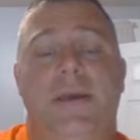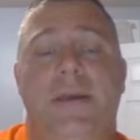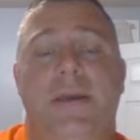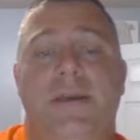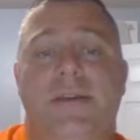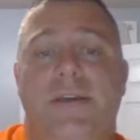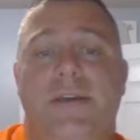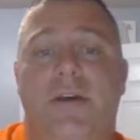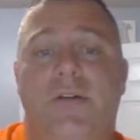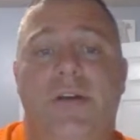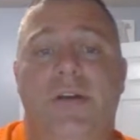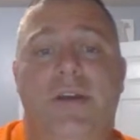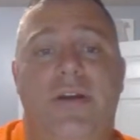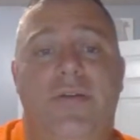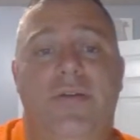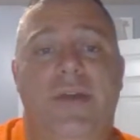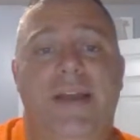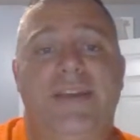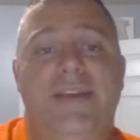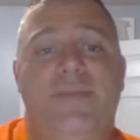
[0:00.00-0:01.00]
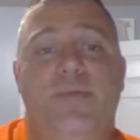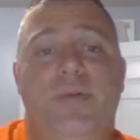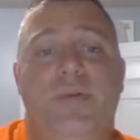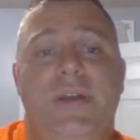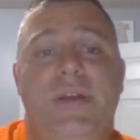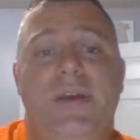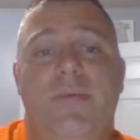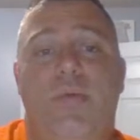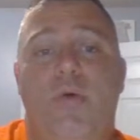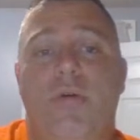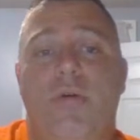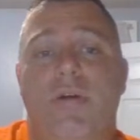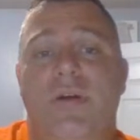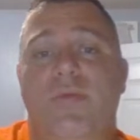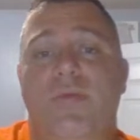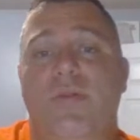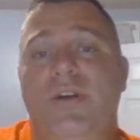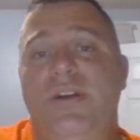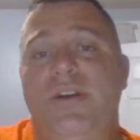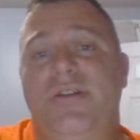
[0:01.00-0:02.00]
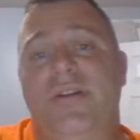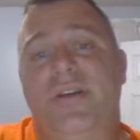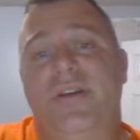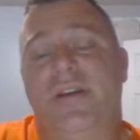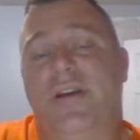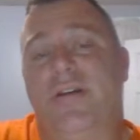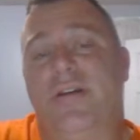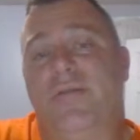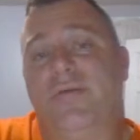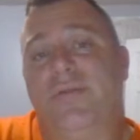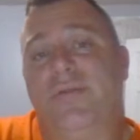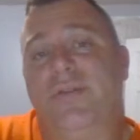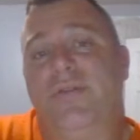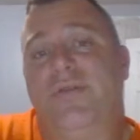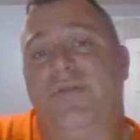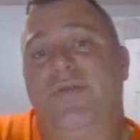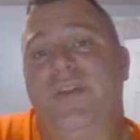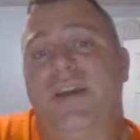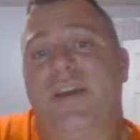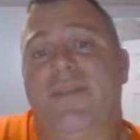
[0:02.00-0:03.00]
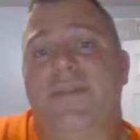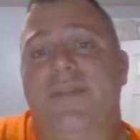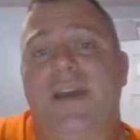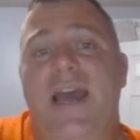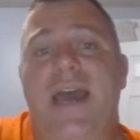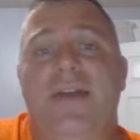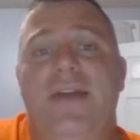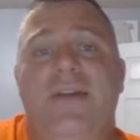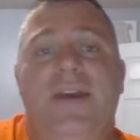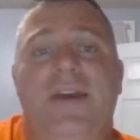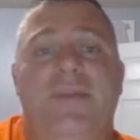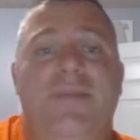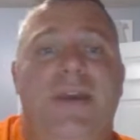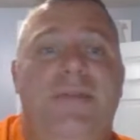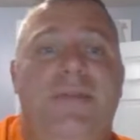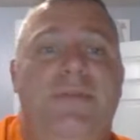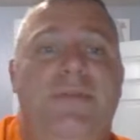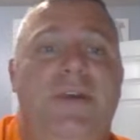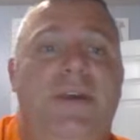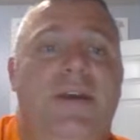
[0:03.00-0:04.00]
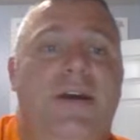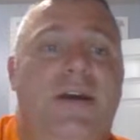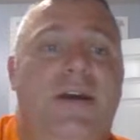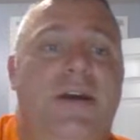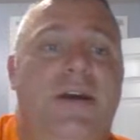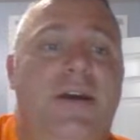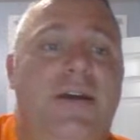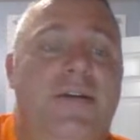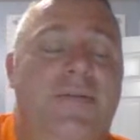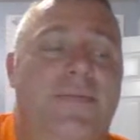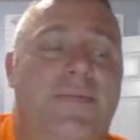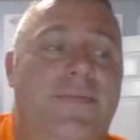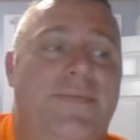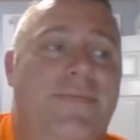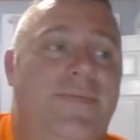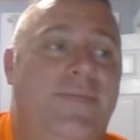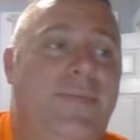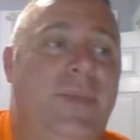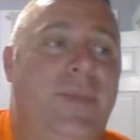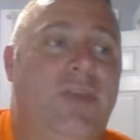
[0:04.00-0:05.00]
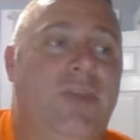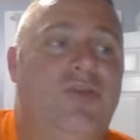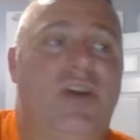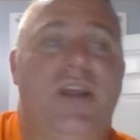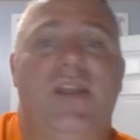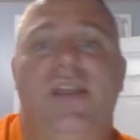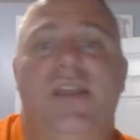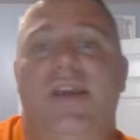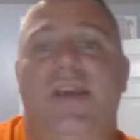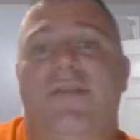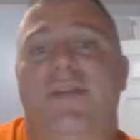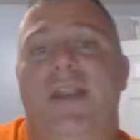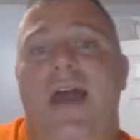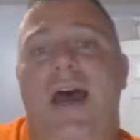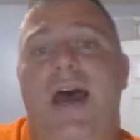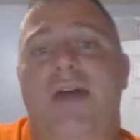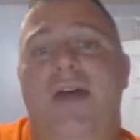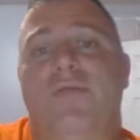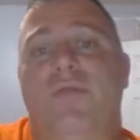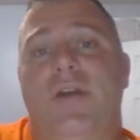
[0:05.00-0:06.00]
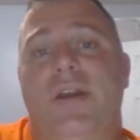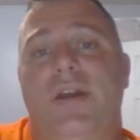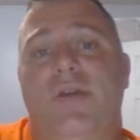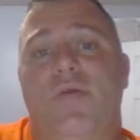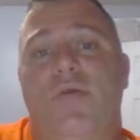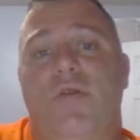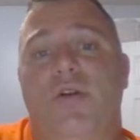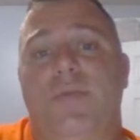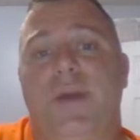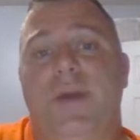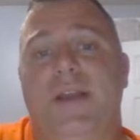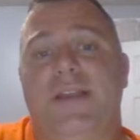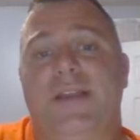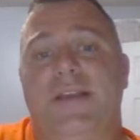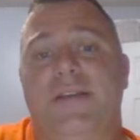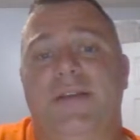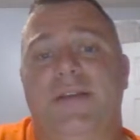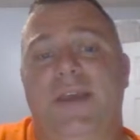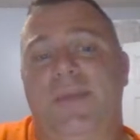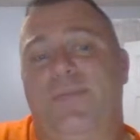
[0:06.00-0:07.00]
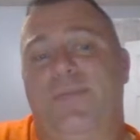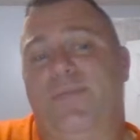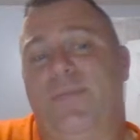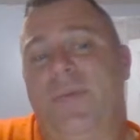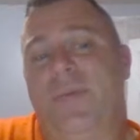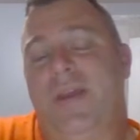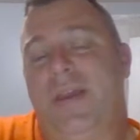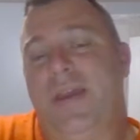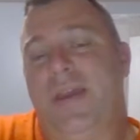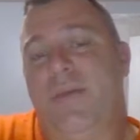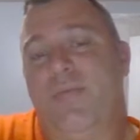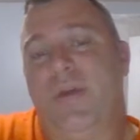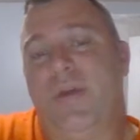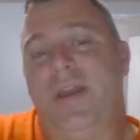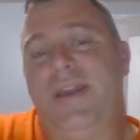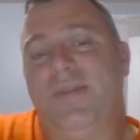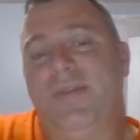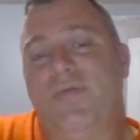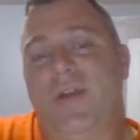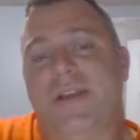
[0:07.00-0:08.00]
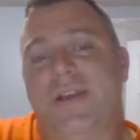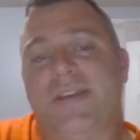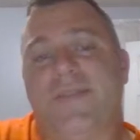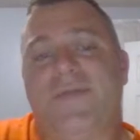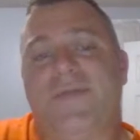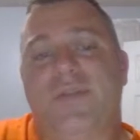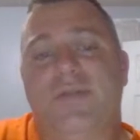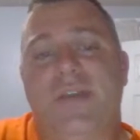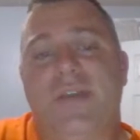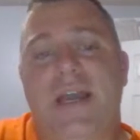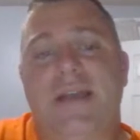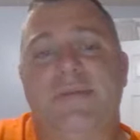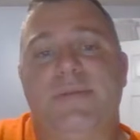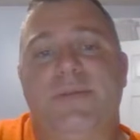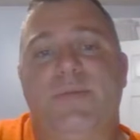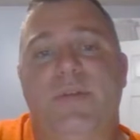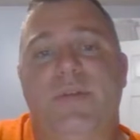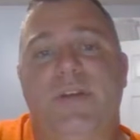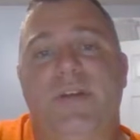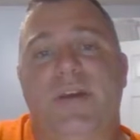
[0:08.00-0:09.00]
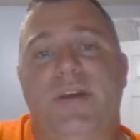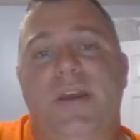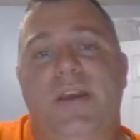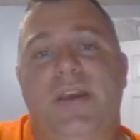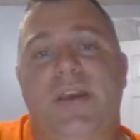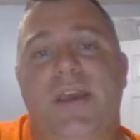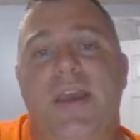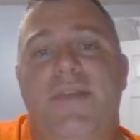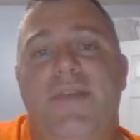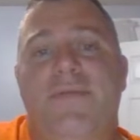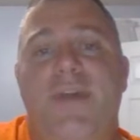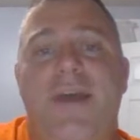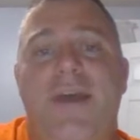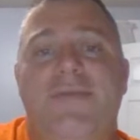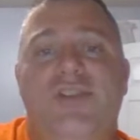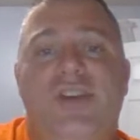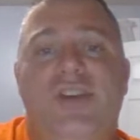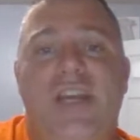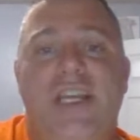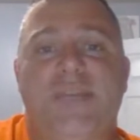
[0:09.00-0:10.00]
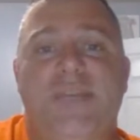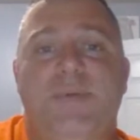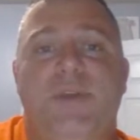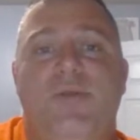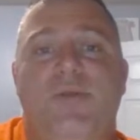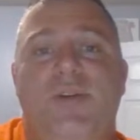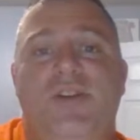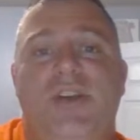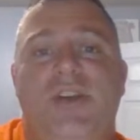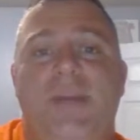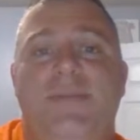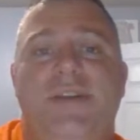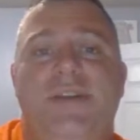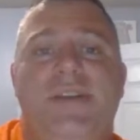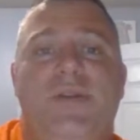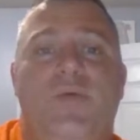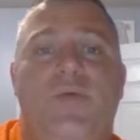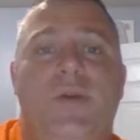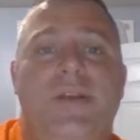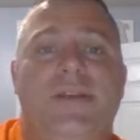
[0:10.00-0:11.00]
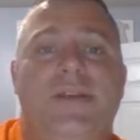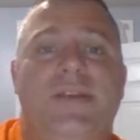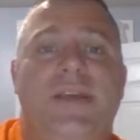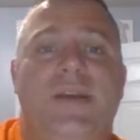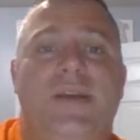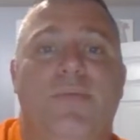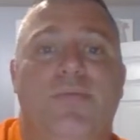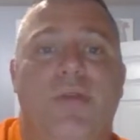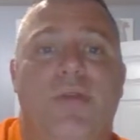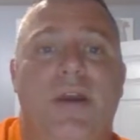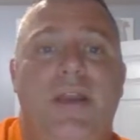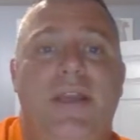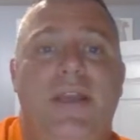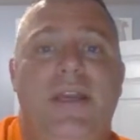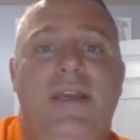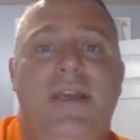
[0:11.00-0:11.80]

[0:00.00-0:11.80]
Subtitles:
So, that's pretty important when you think of a guy like maybe trying to think of a non-running quarterback that like Brady runs a few times, but like you have a chance between Jameson Winston and Brady